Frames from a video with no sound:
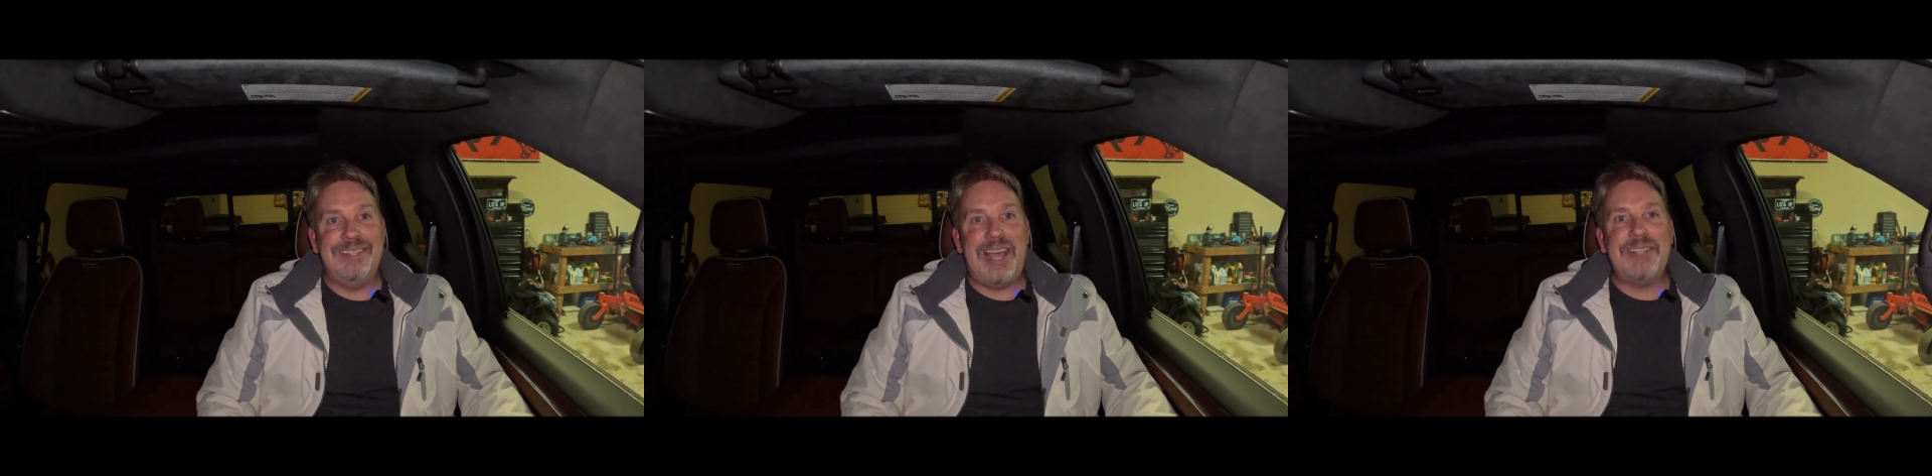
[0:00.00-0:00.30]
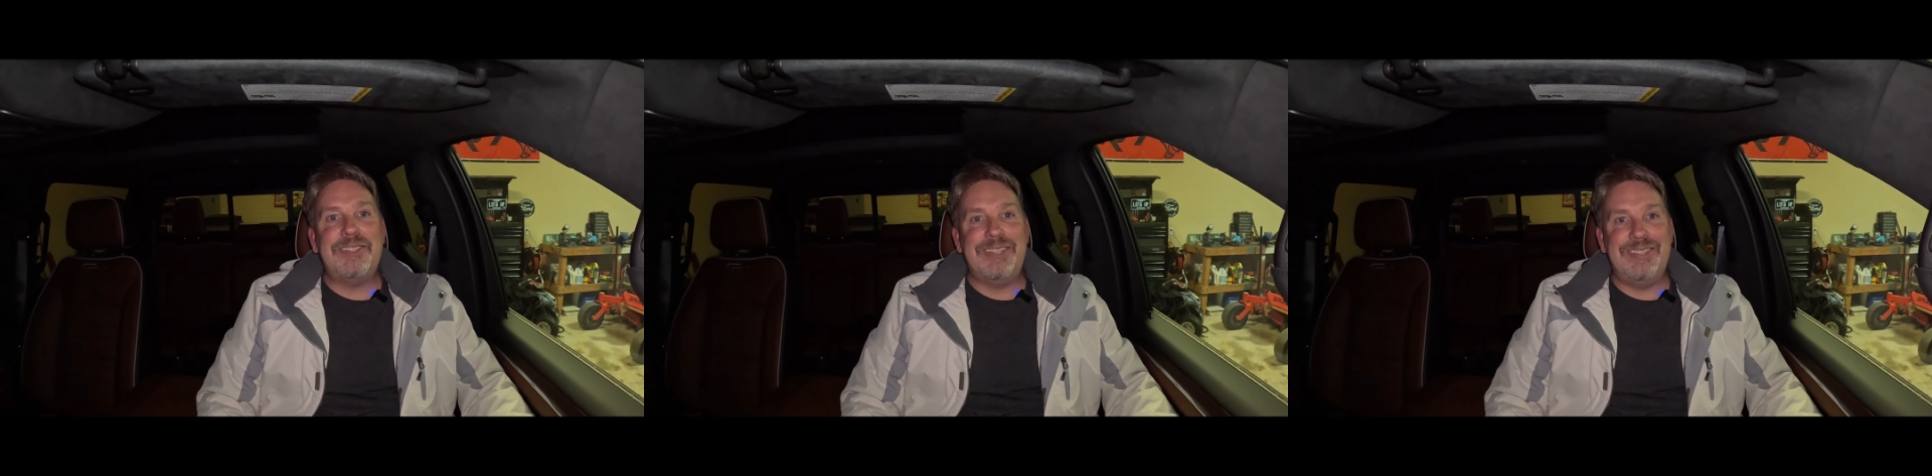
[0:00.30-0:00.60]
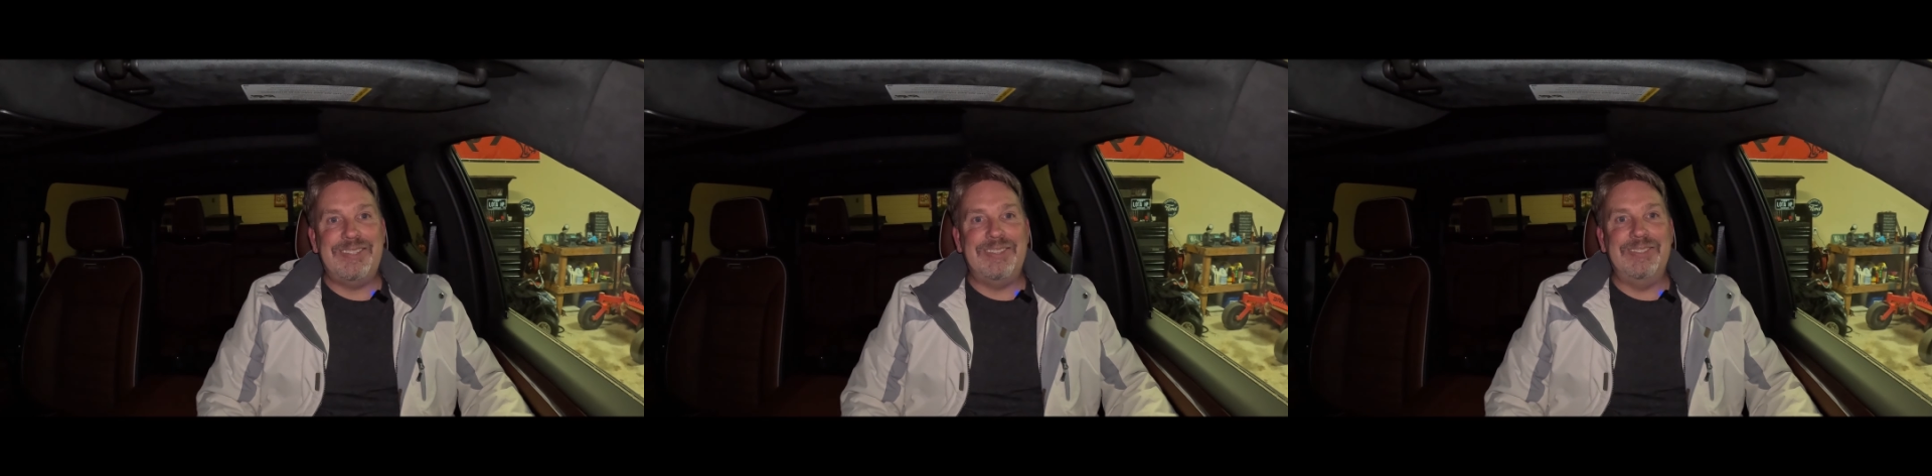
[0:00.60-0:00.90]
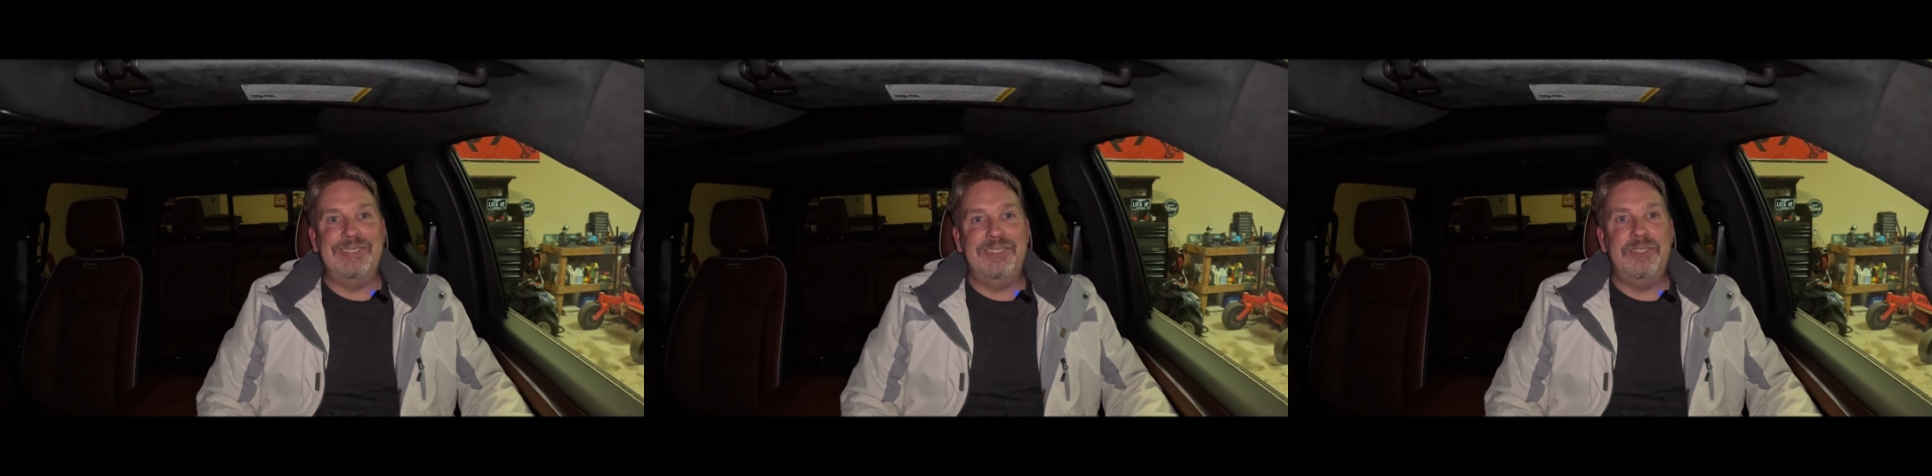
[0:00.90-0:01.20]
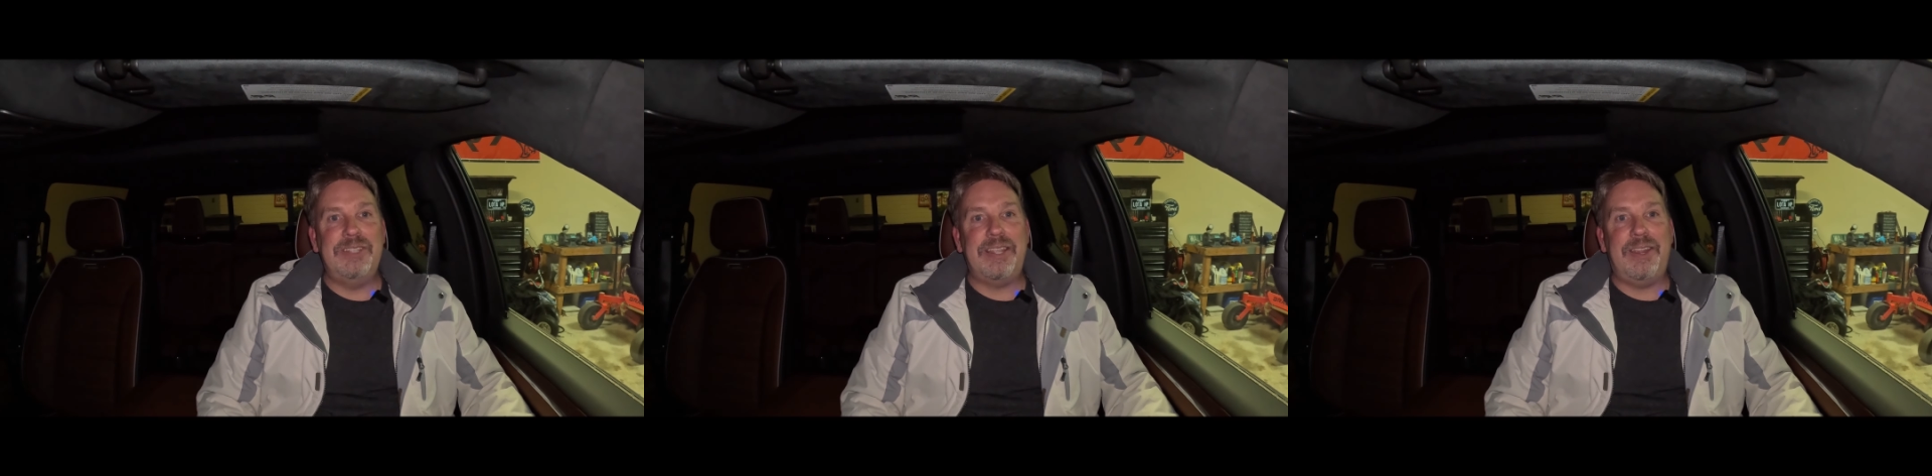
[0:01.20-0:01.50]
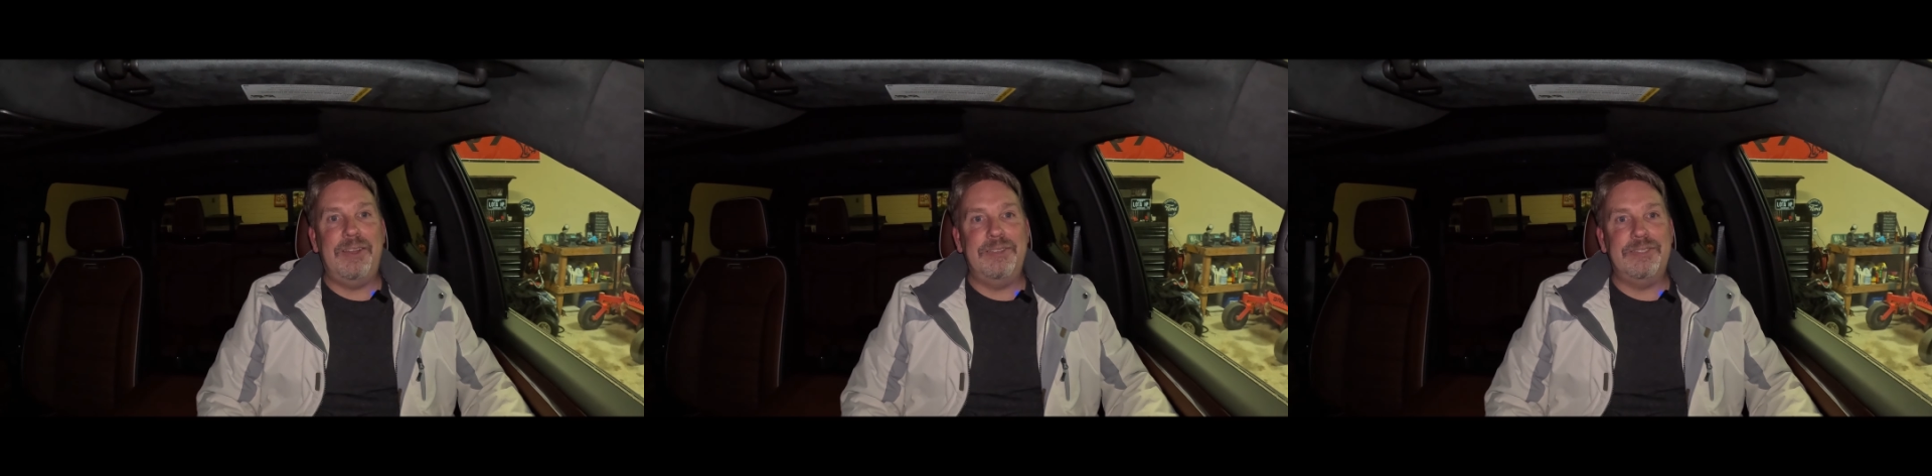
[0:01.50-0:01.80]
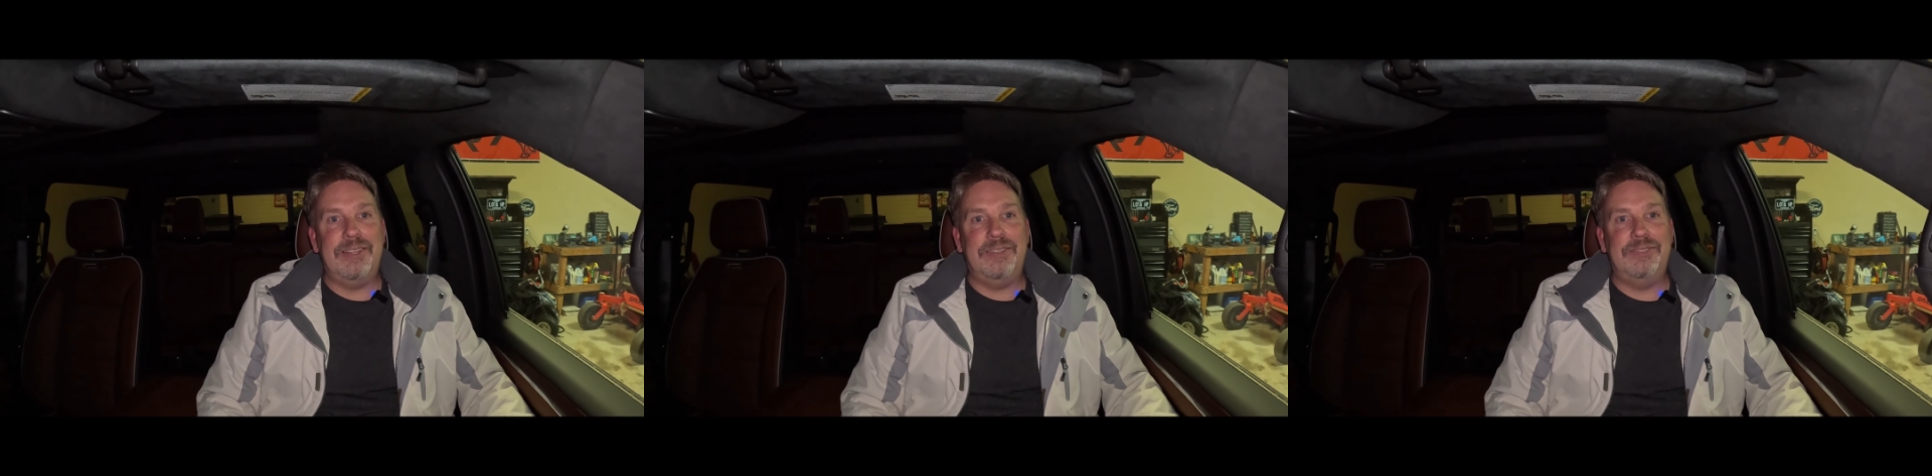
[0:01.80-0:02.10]
I'll see you soon. You take care of
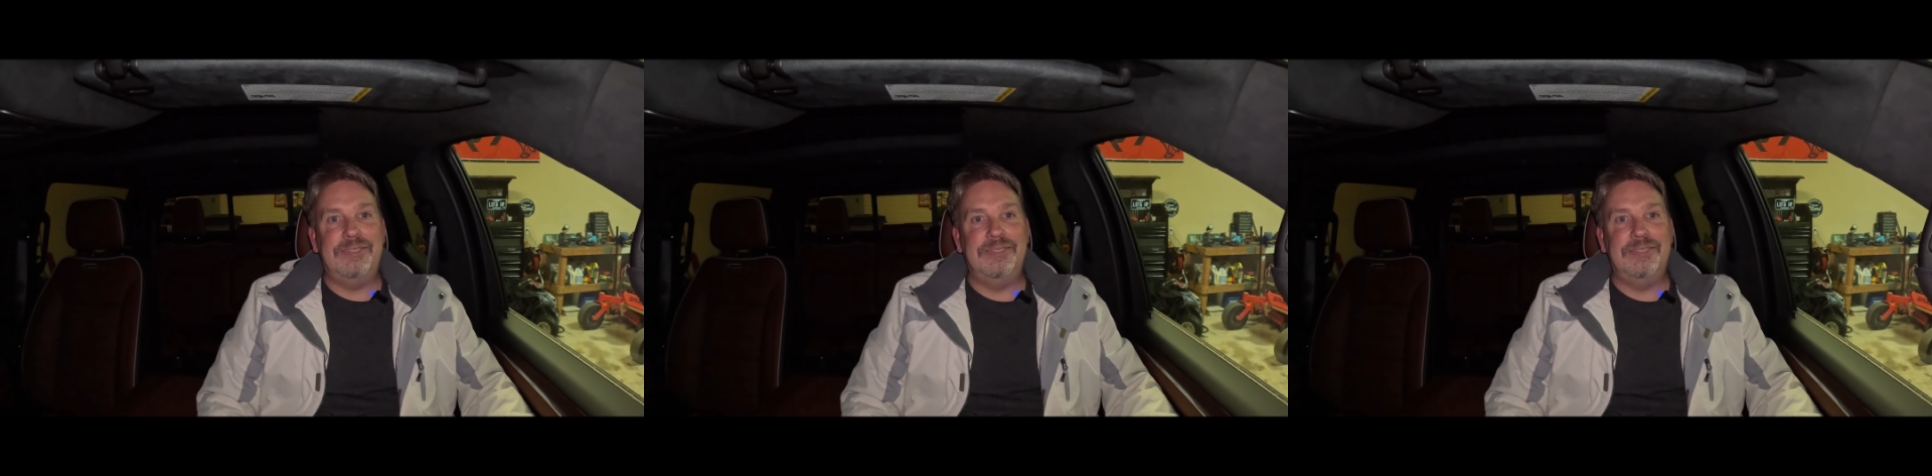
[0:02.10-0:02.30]
yourself.